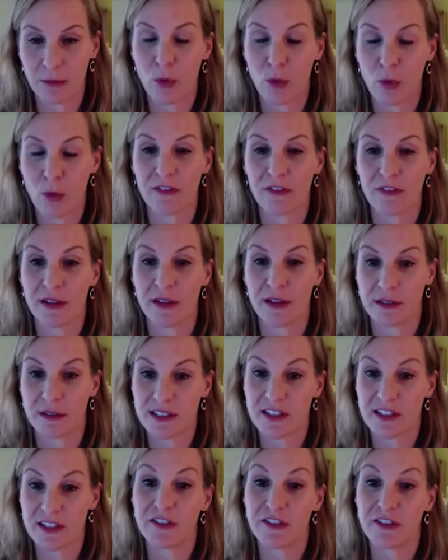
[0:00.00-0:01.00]
more of the
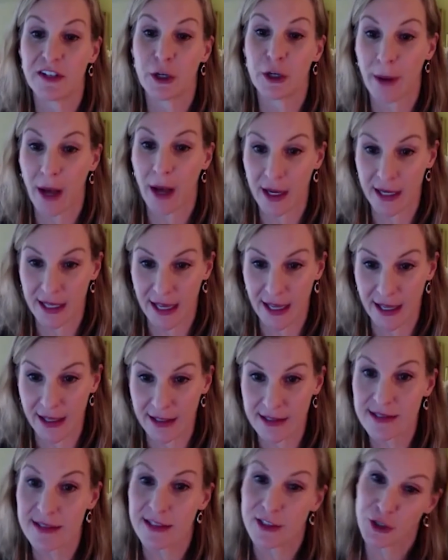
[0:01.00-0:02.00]
severe body
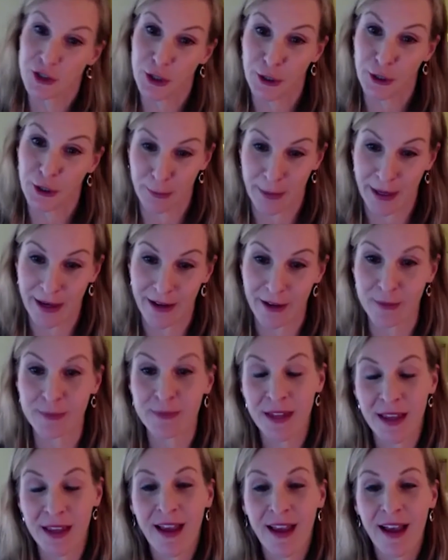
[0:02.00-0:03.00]
aches that you hear about
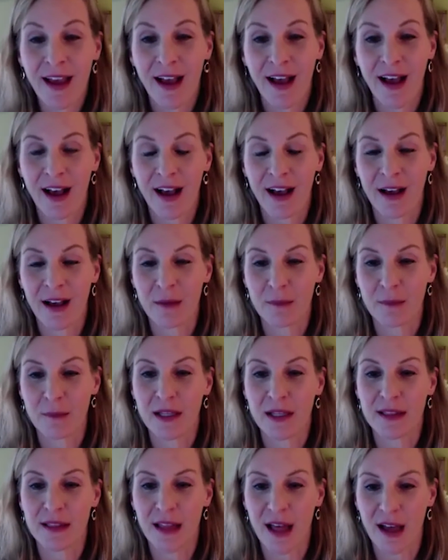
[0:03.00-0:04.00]
um, a
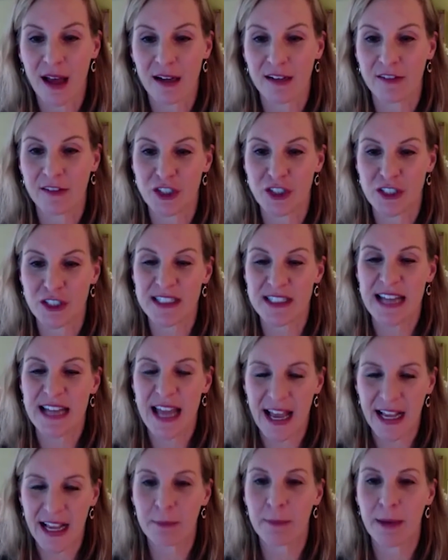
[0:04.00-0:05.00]
lot of just
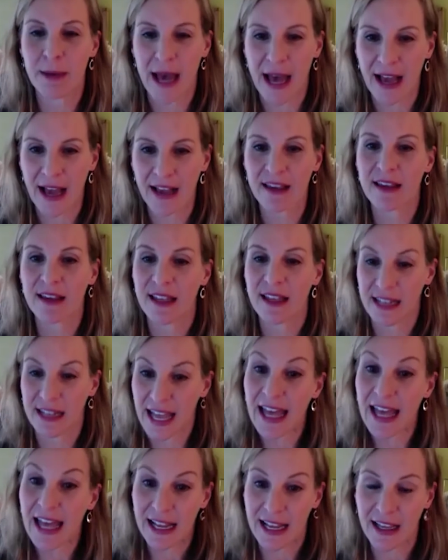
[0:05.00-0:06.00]
neck back and
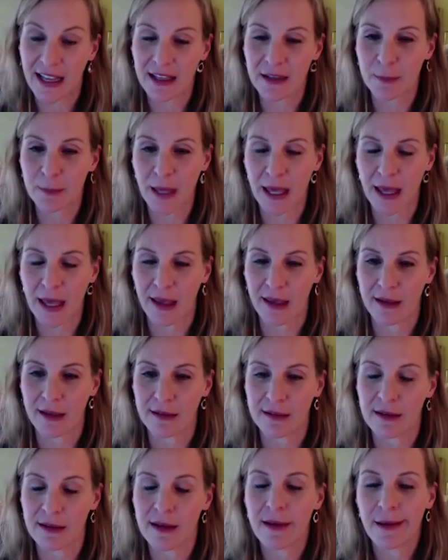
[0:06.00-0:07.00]
headache
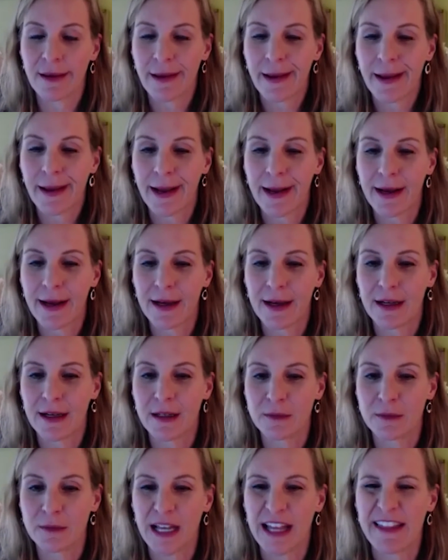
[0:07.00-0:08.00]
pain
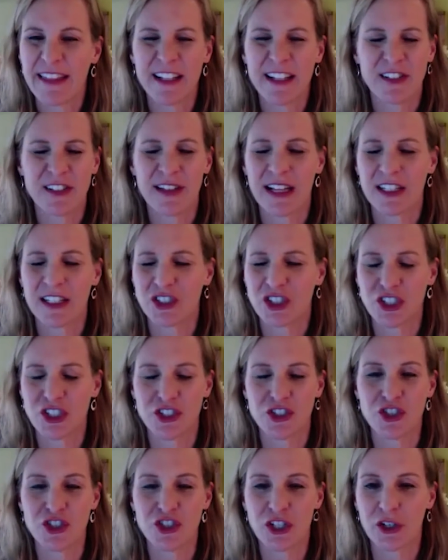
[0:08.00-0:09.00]
um, and then that
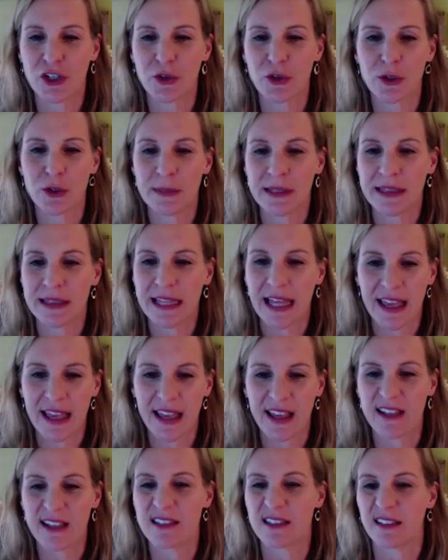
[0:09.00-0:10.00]
just general
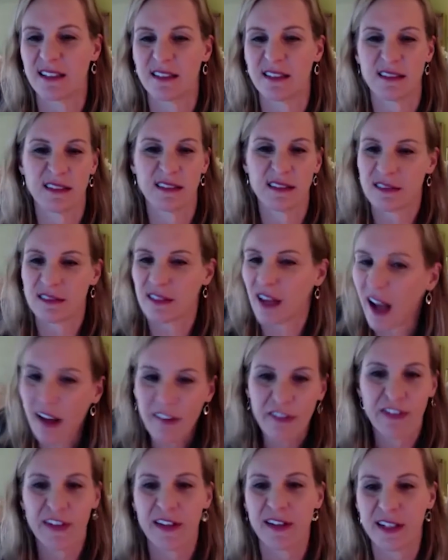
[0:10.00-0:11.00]
malaise and
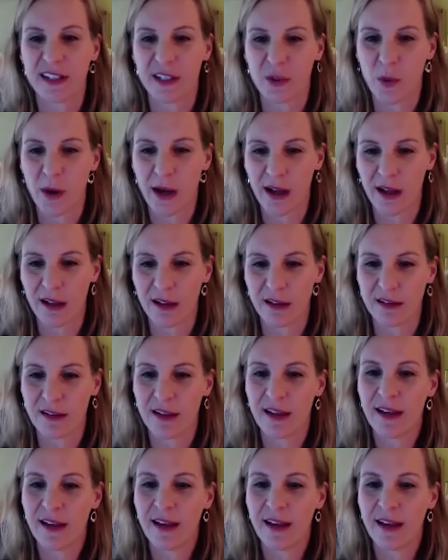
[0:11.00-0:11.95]
not feeling well